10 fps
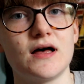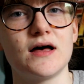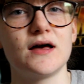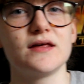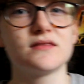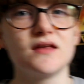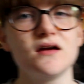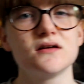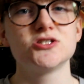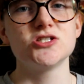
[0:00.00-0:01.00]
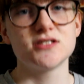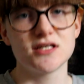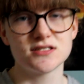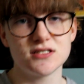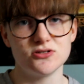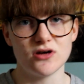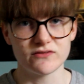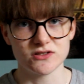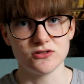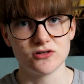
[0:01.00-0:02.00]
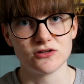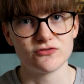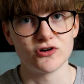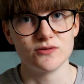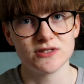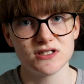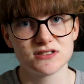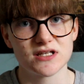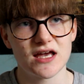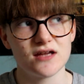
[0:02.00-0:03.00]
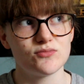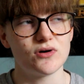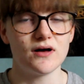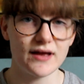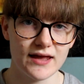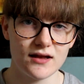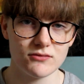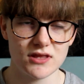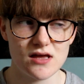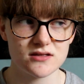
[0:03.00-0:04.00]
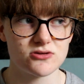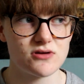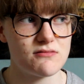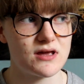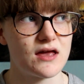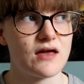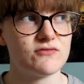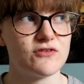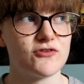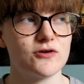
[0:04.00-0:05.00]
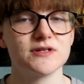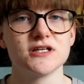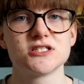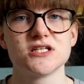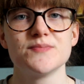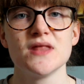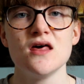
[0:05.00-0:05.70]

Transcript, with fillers: I think GCSE you have to learn the formulas again but again with the SQA we get given a formula sheet